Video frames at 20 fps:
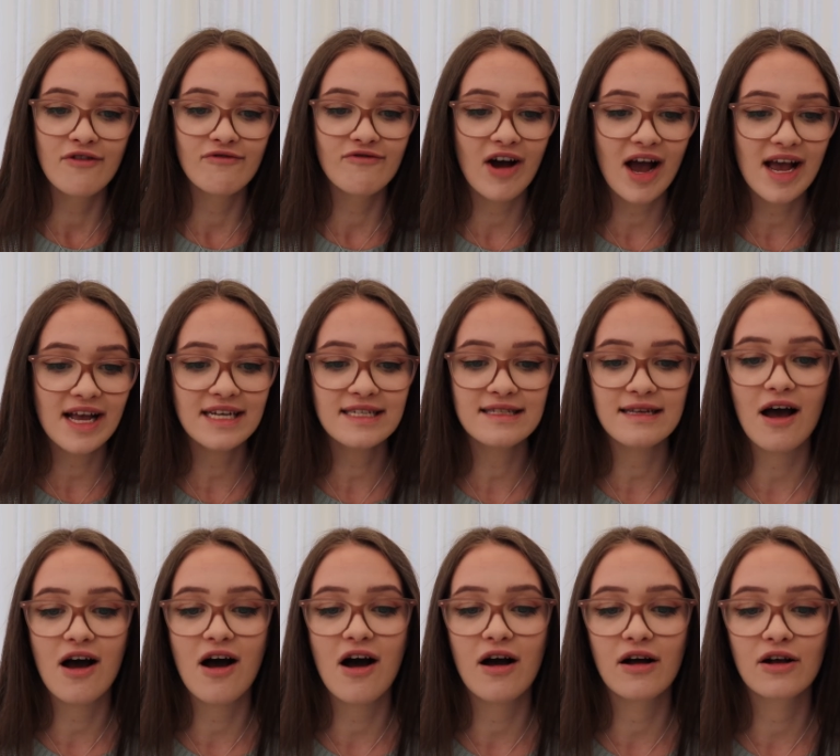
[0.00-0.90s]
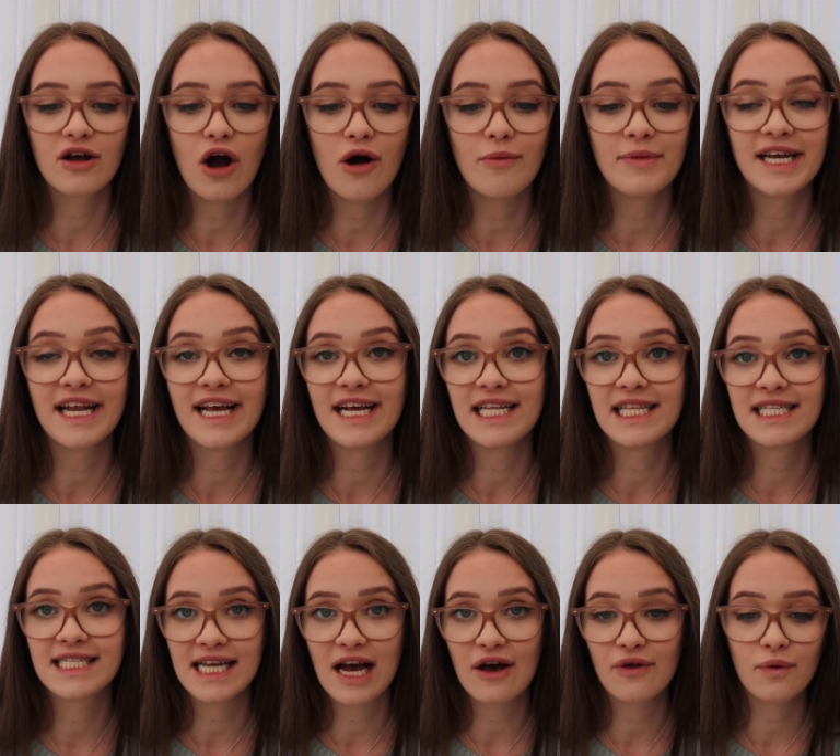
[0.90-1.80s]
Rias are common in
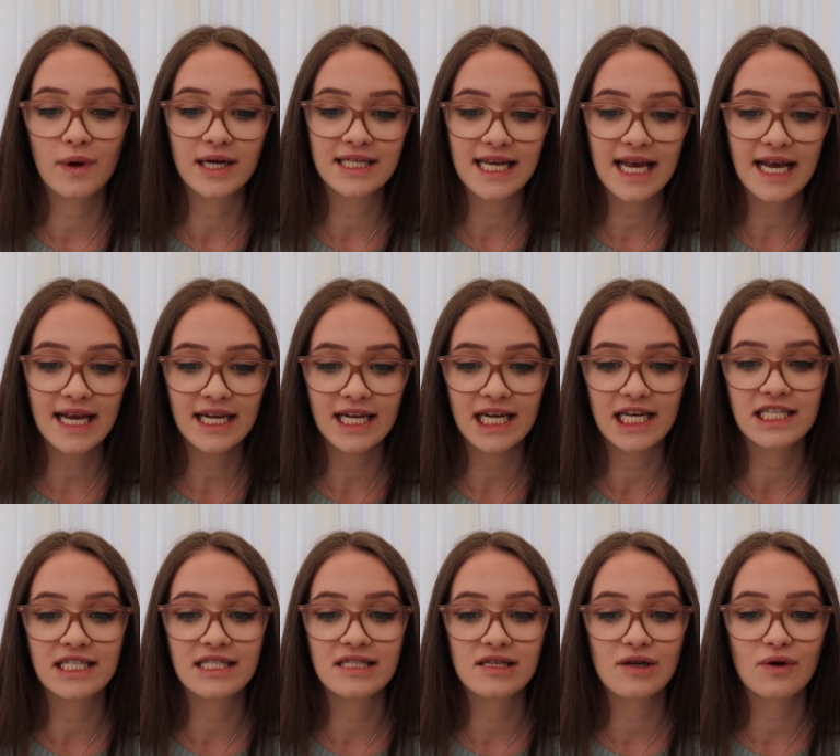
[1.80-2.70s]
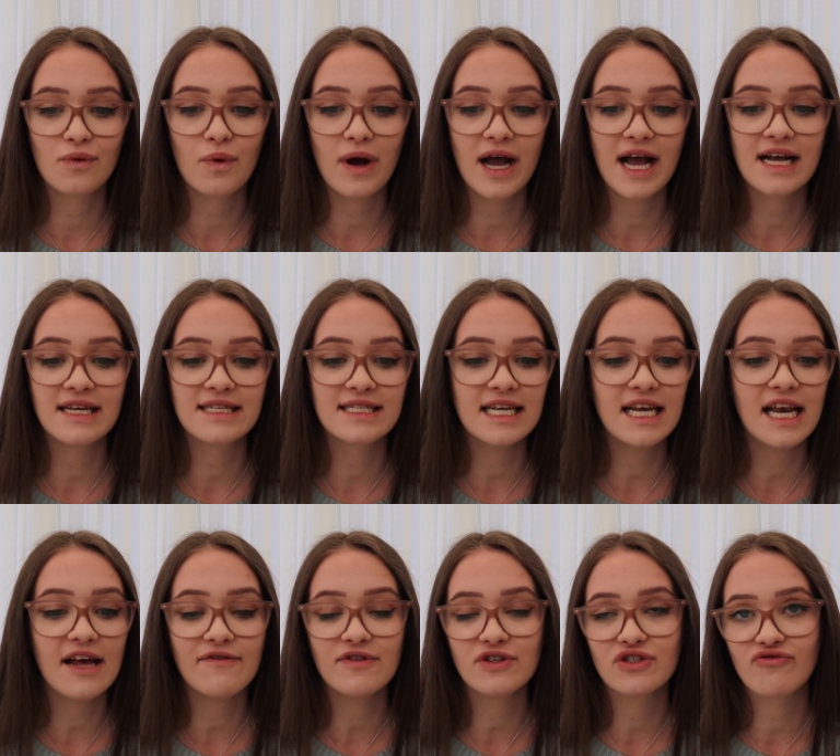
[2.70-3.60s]
southwest England, where sea
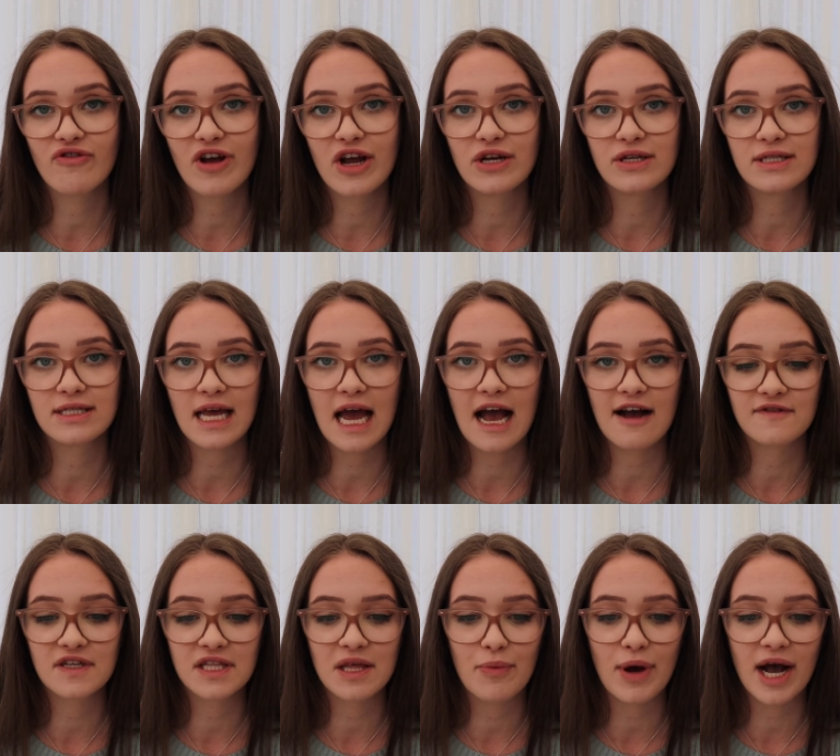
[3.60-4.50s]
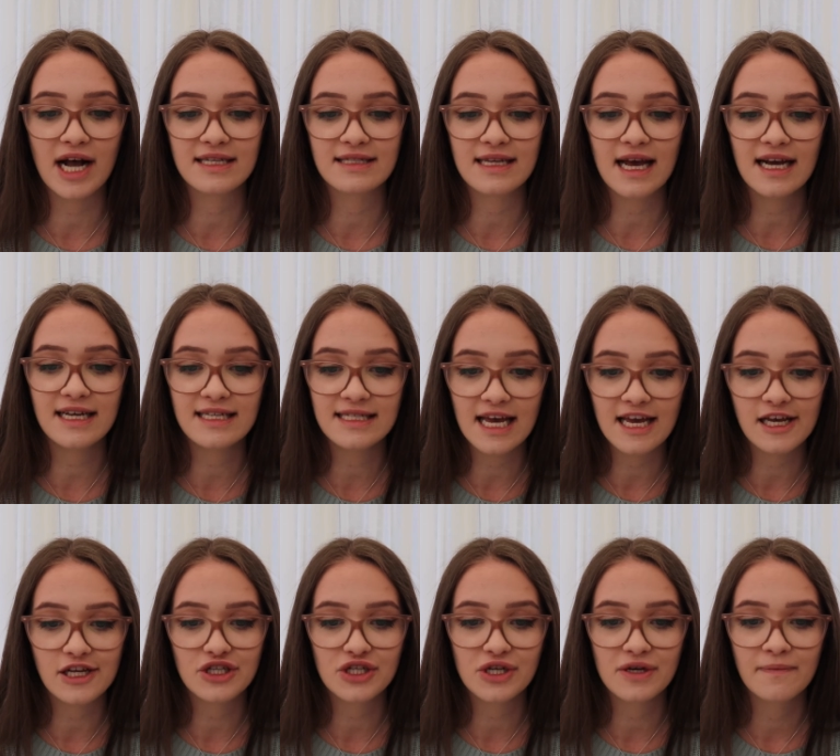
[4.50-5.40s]
levels rose after the past ice
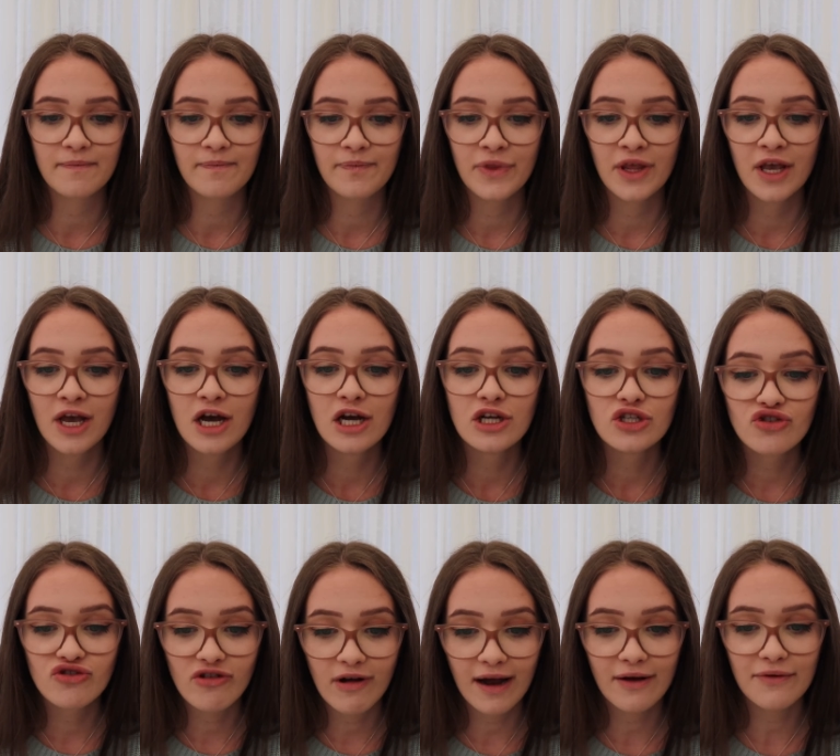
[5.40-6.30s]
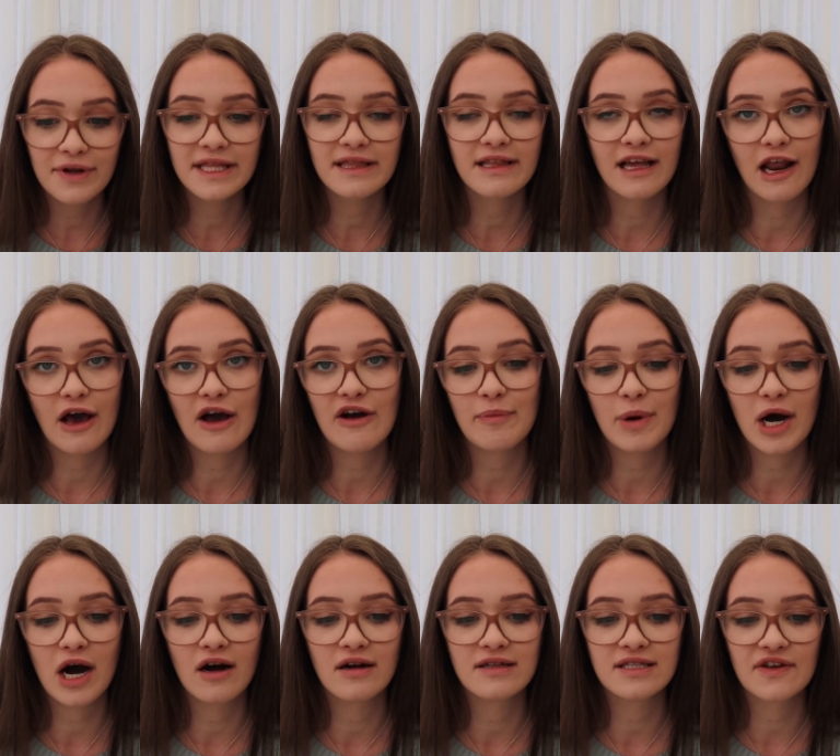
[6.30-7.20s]
age, drowning the lower
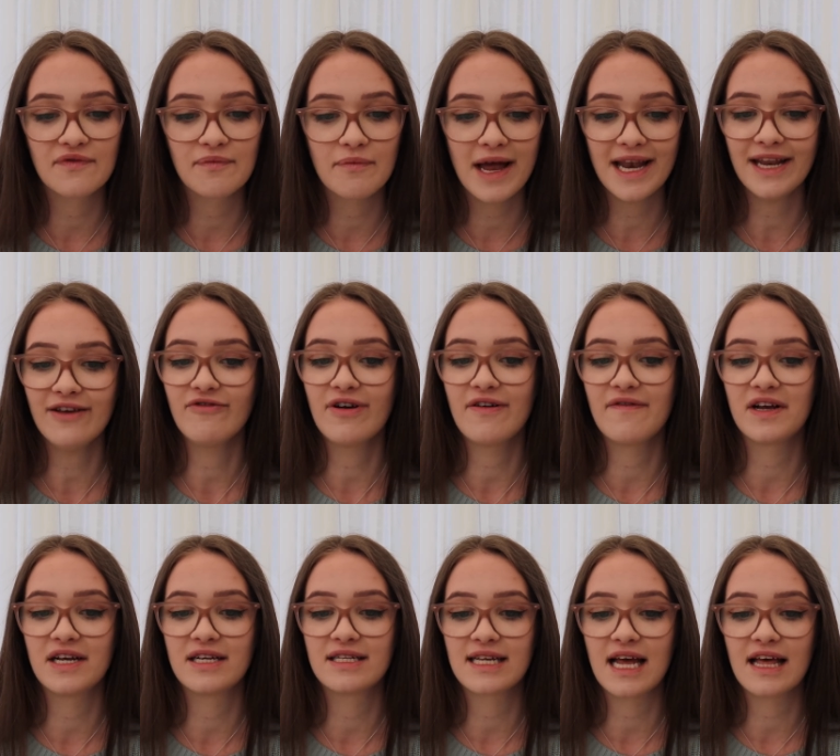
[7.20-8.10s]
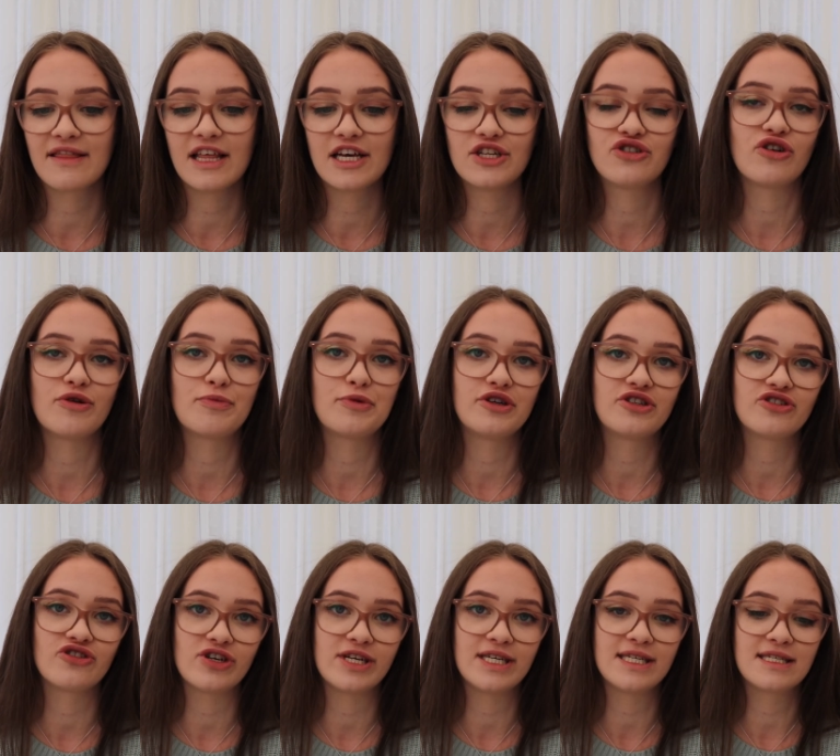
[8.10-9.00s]
parts of many rivers and their
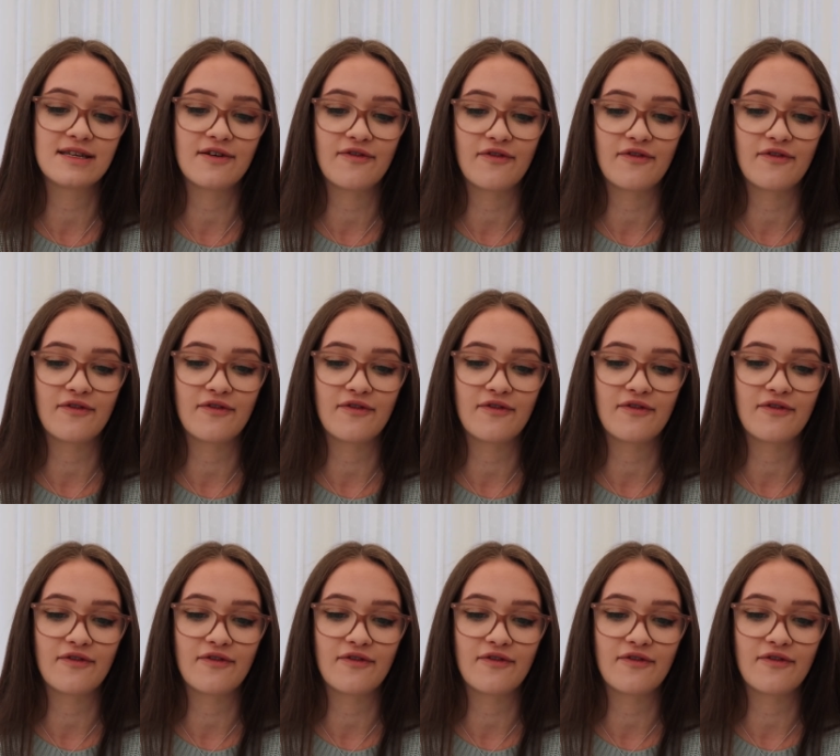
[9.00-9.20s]
tributaries to